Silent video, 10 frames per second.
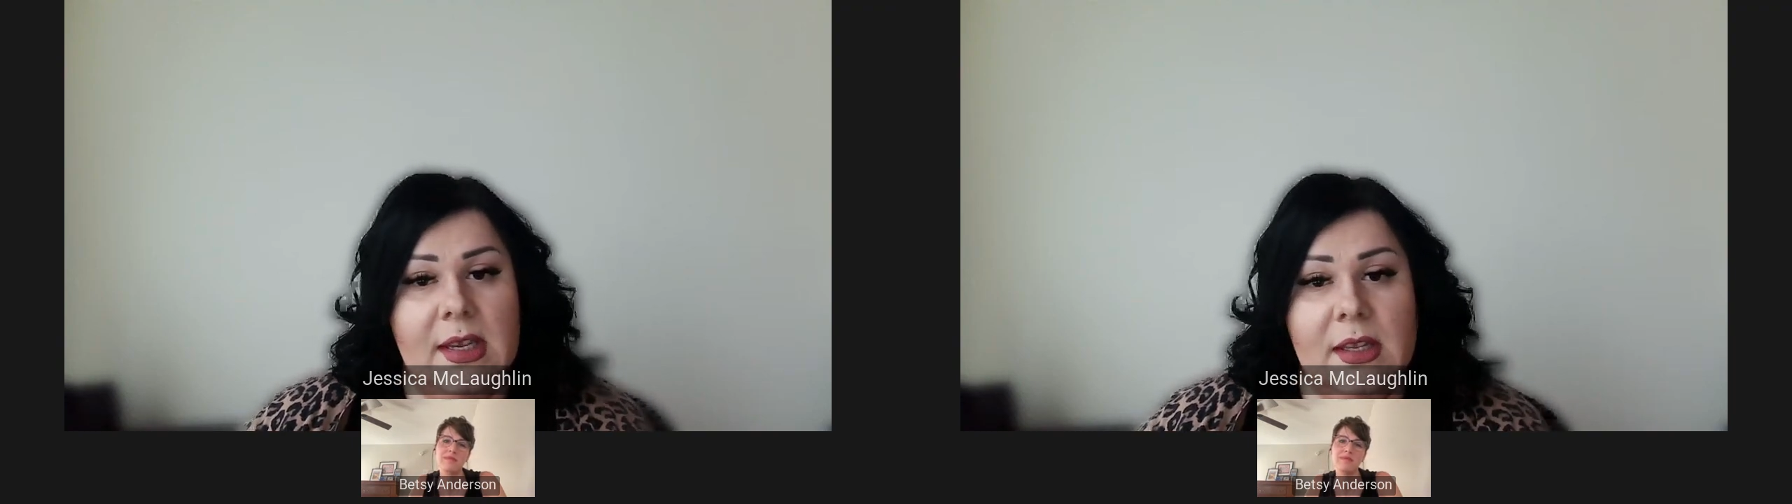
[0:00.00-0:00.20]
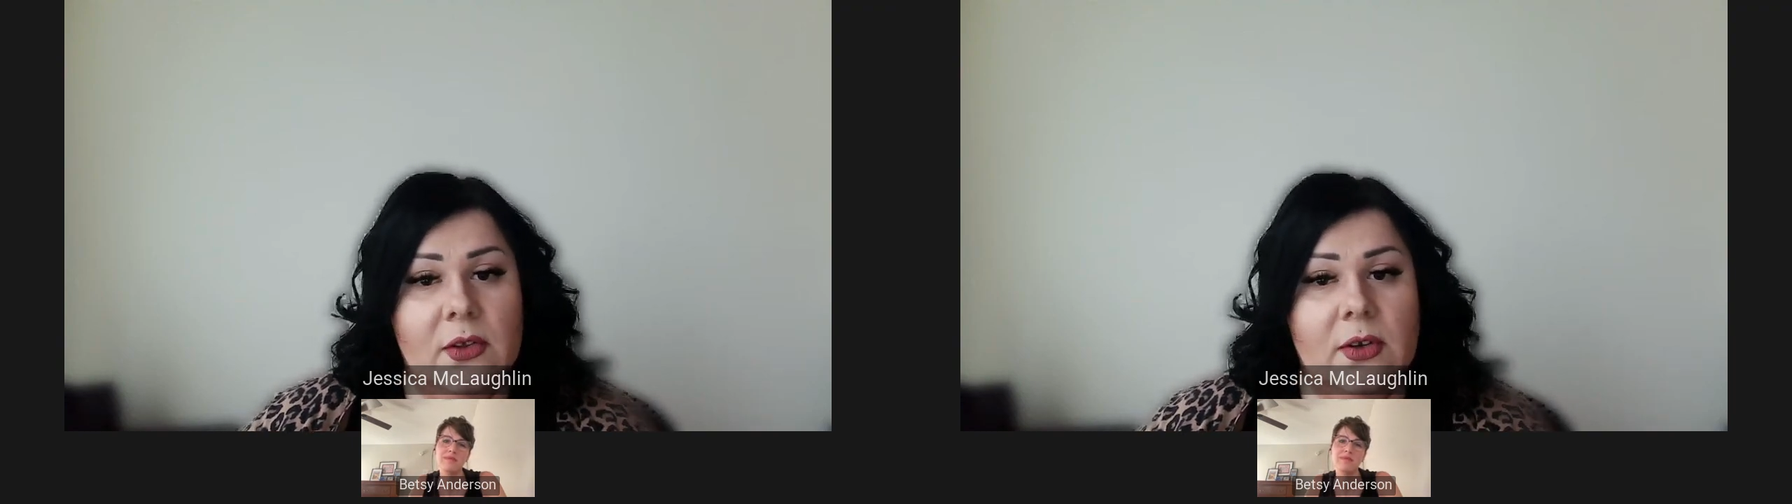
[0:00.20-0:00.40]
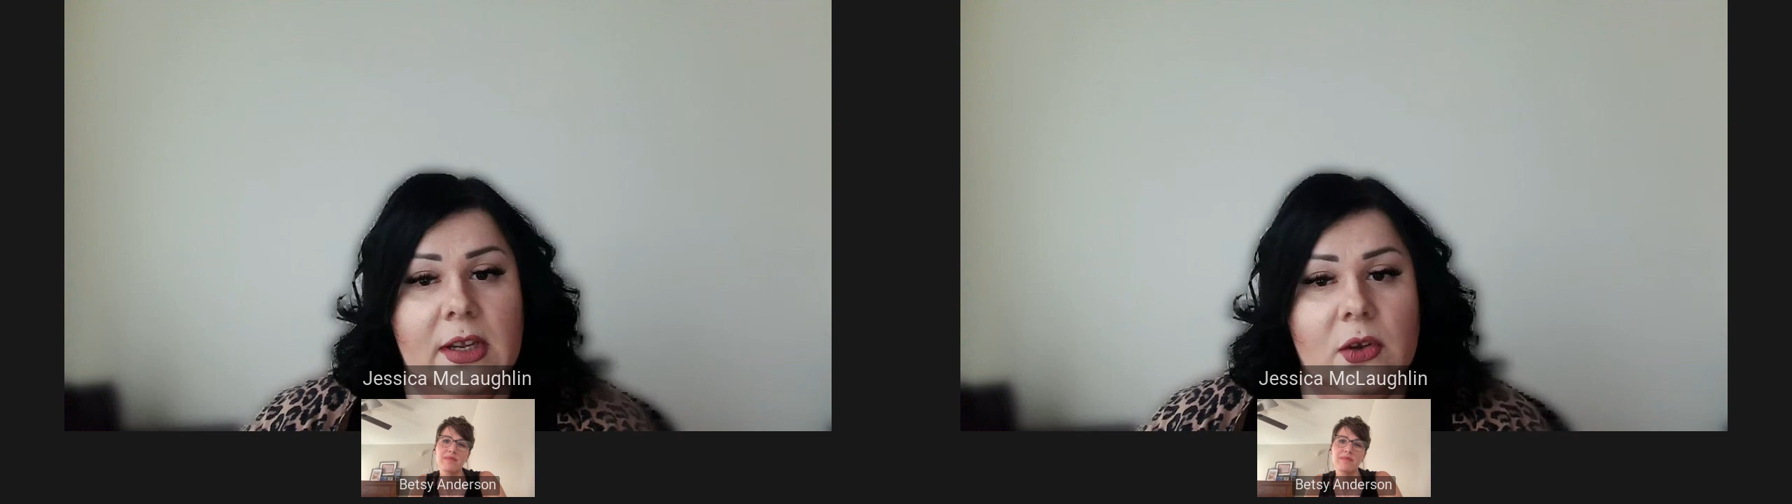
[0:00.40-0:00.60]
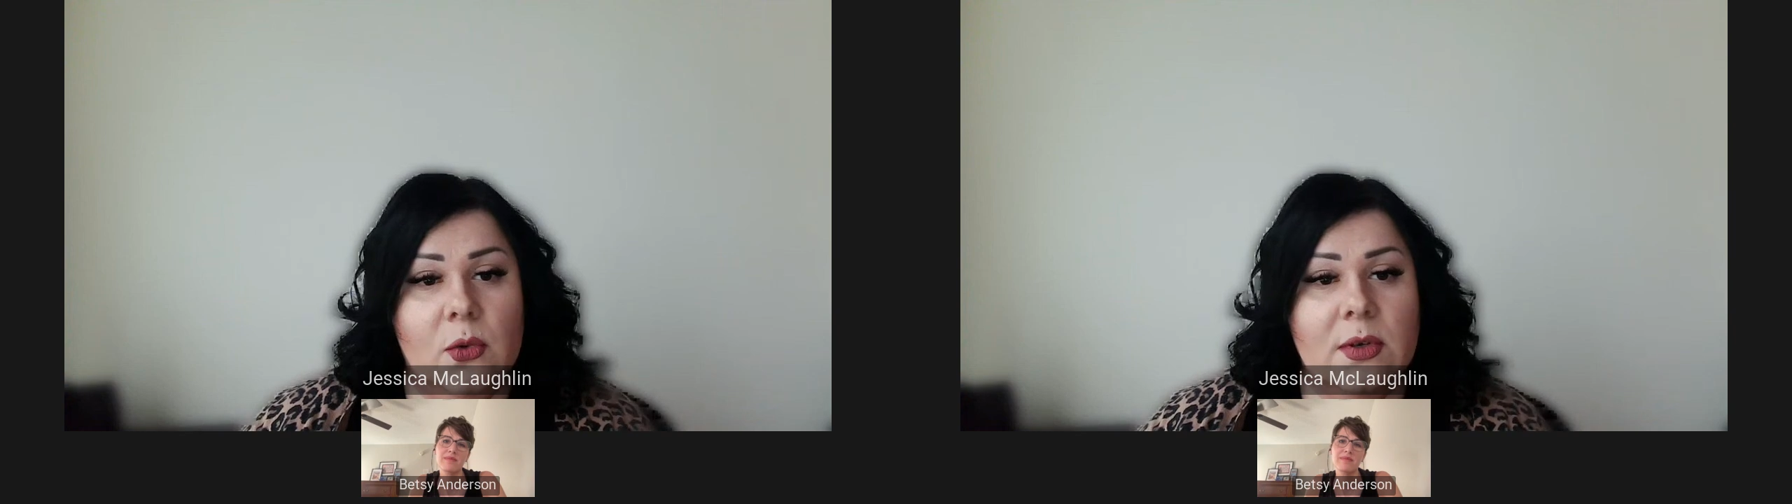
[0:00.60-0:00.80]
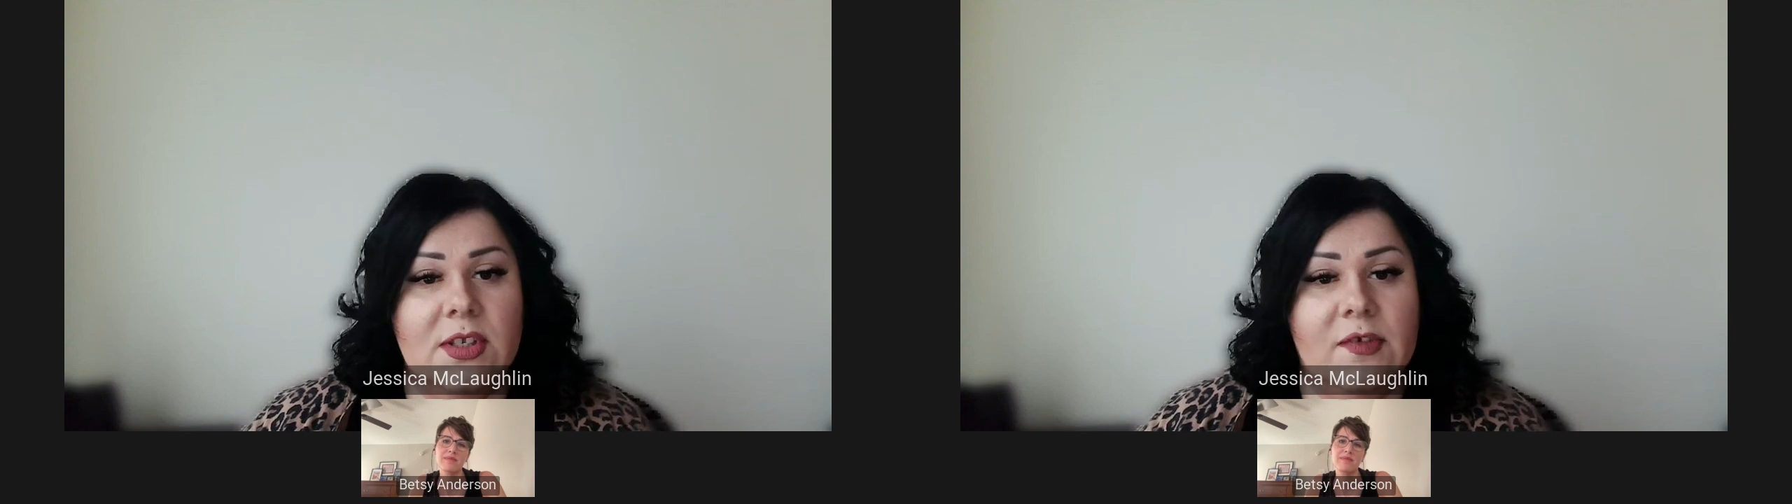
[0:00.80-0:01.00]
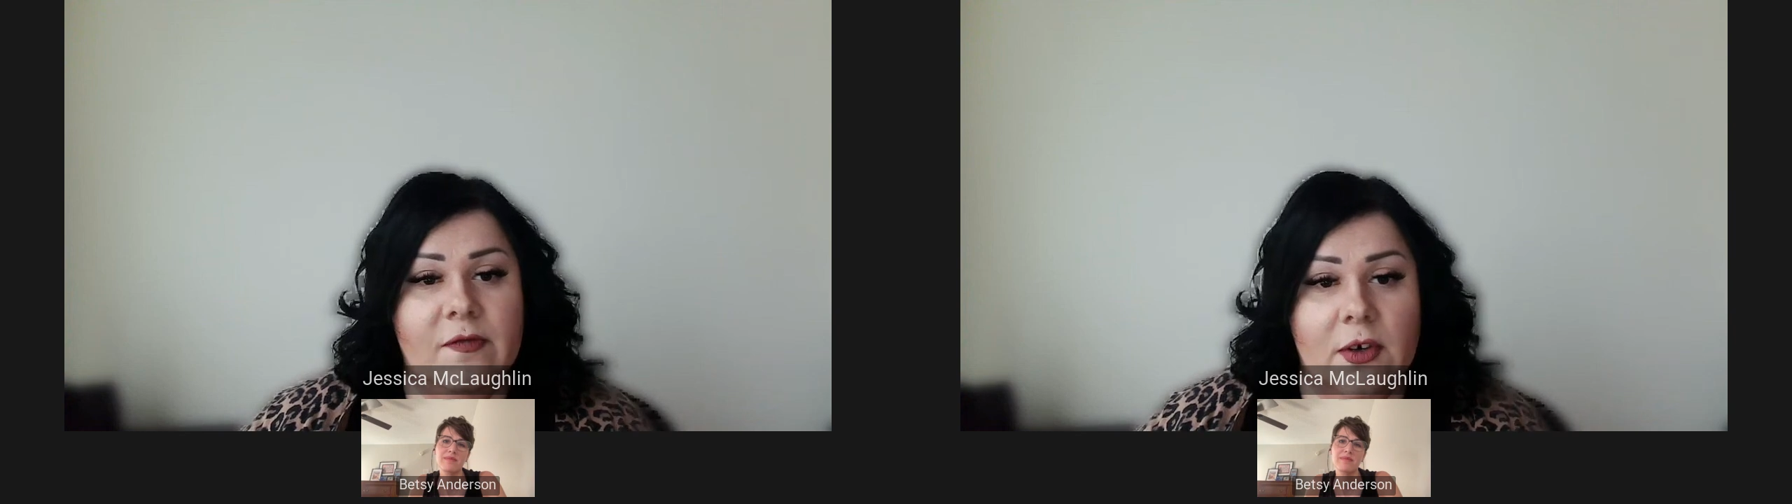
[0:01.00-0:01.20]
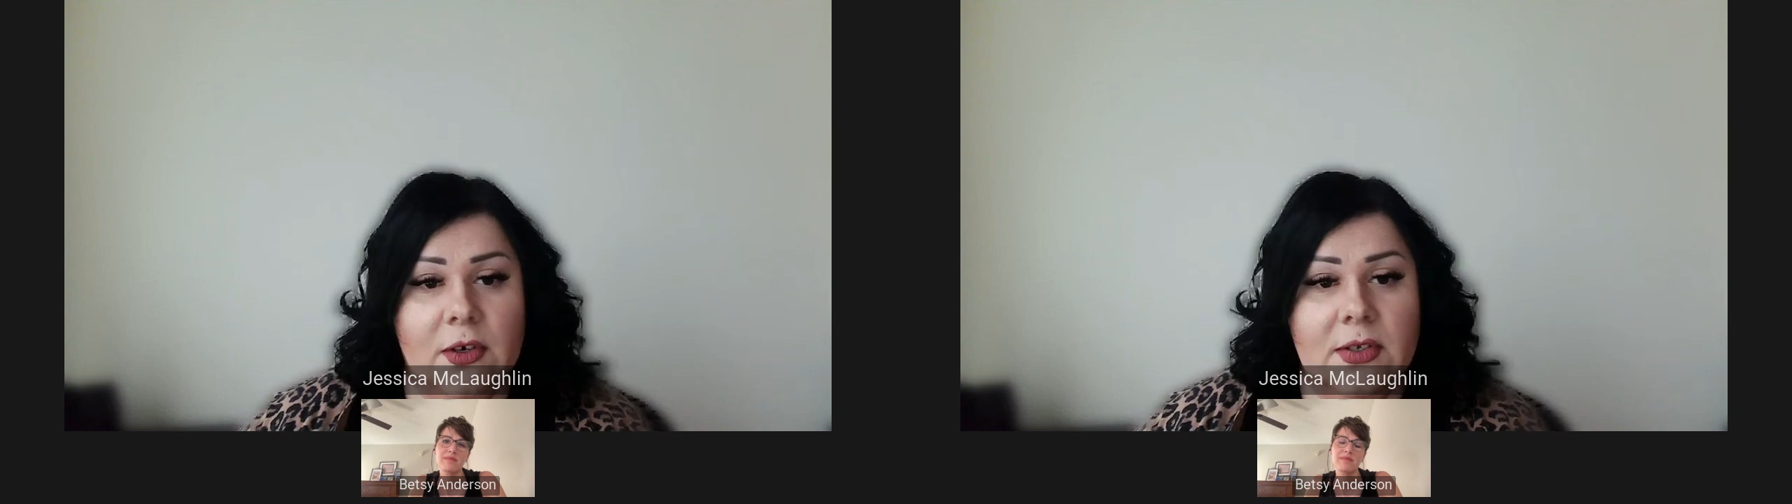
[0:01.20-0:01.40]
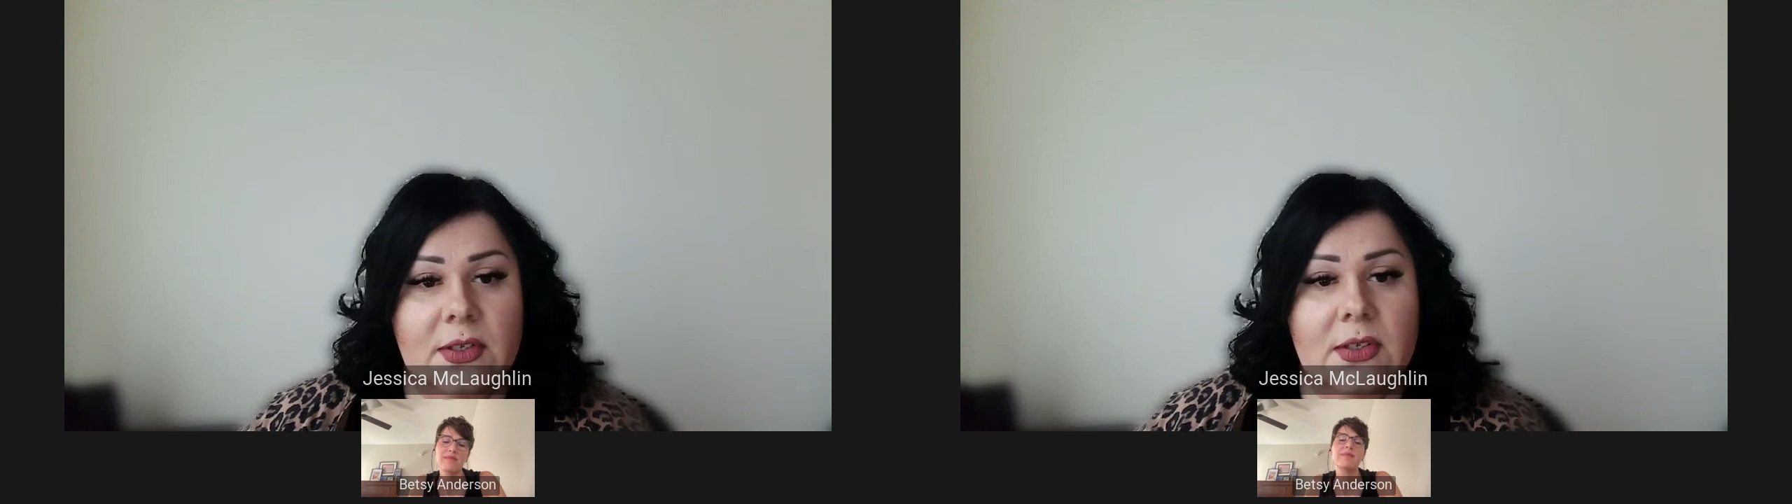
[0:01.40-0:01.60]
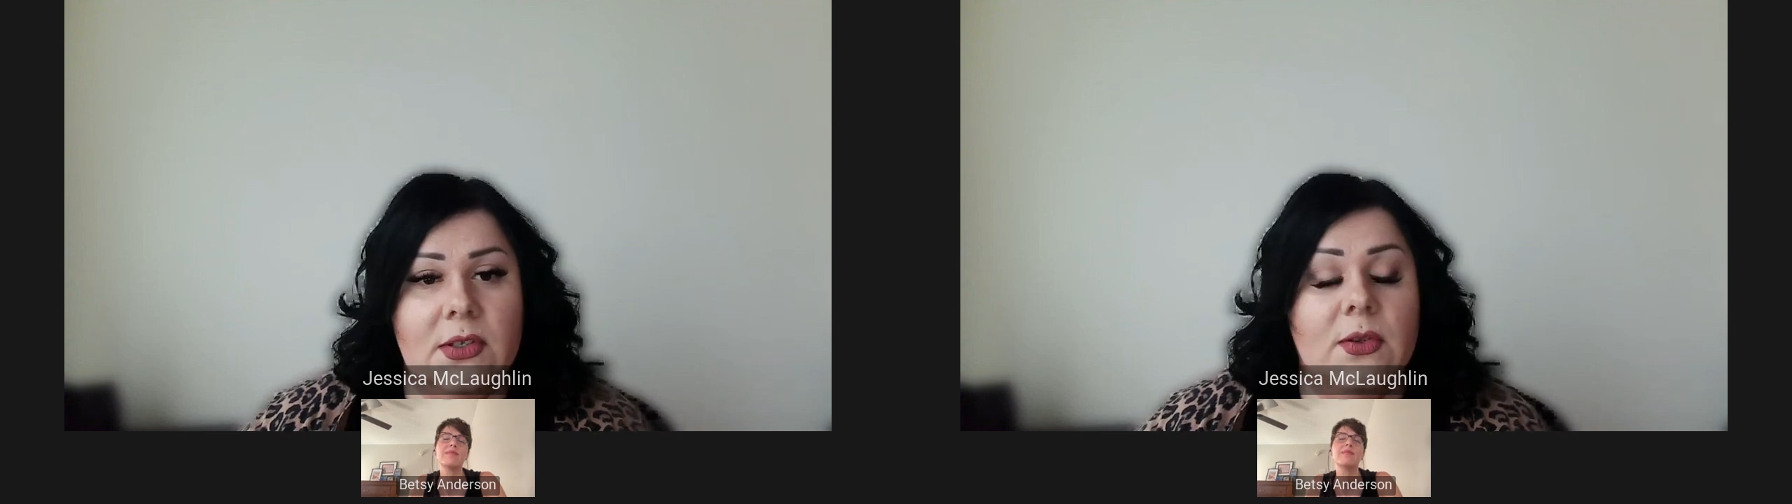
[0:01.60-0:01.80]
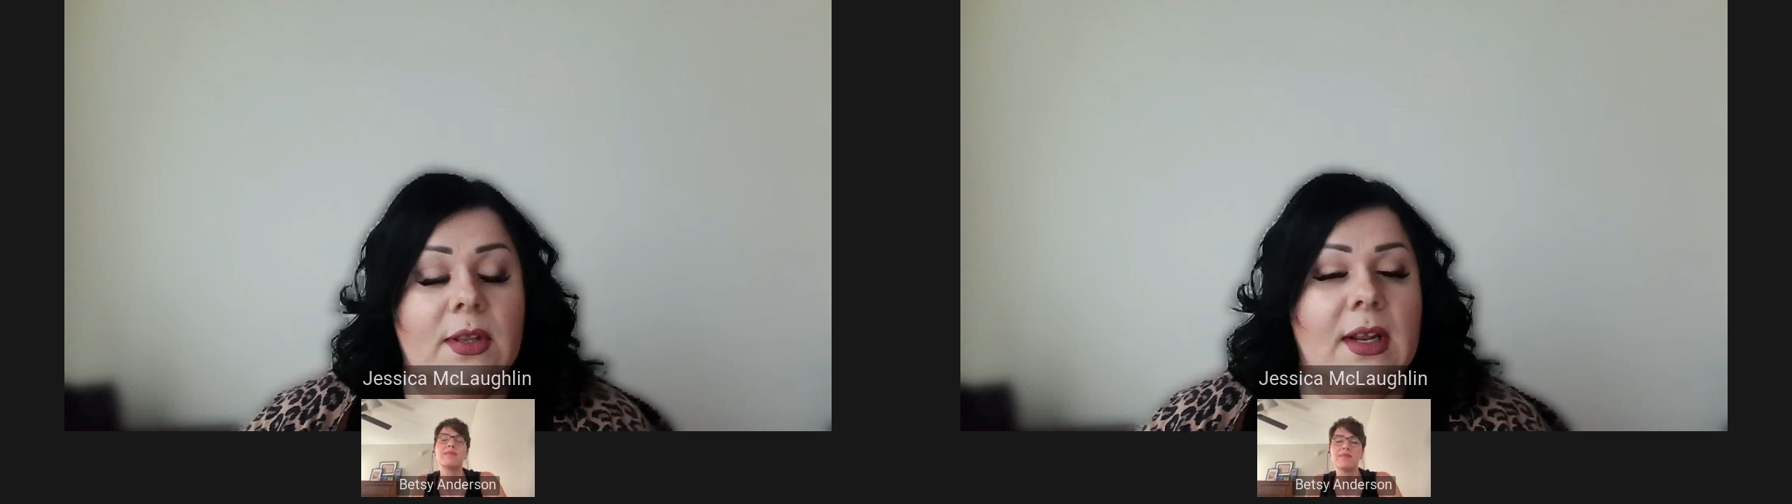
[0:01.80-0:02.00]
e-learning course first
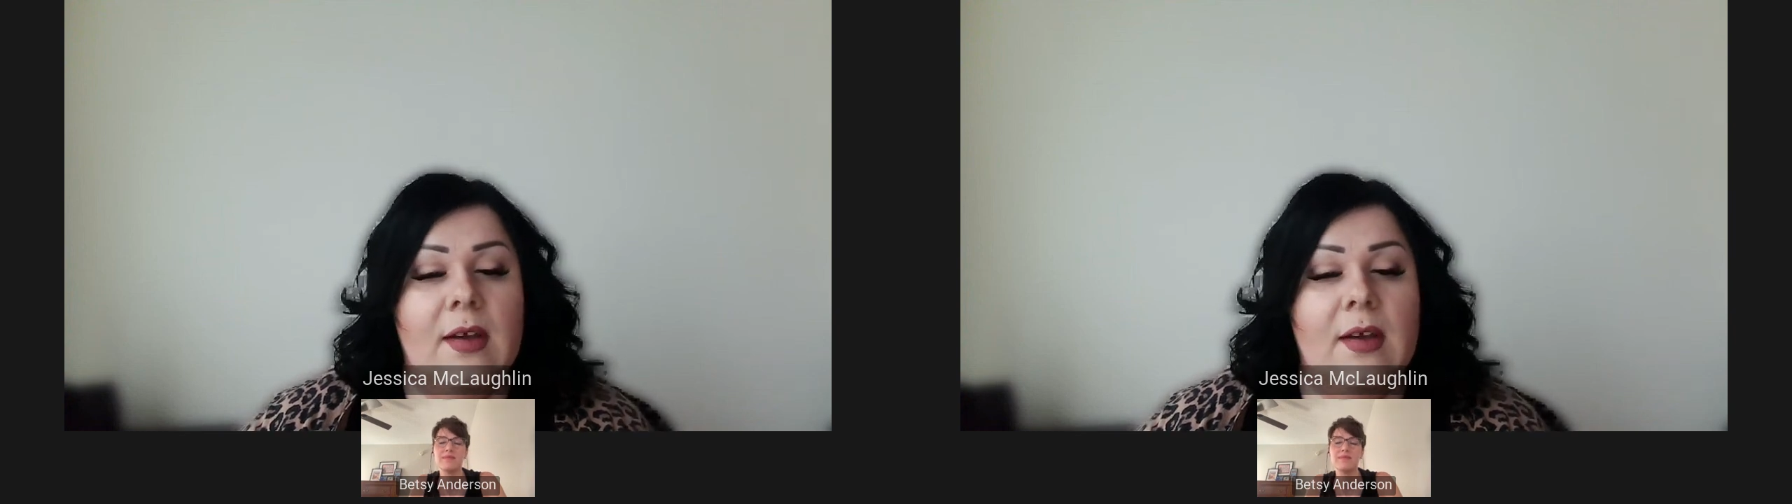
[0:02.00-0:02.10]
so that